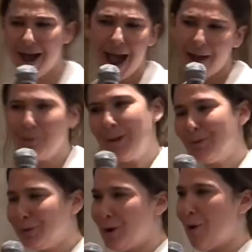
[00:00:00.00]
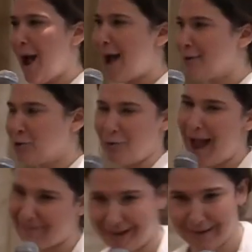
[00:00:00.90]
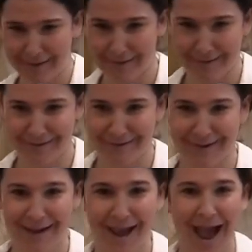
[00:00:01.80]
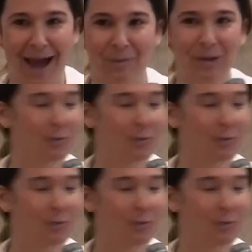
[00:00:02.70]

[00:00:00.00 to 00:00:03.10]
how do people know how to traffic? How do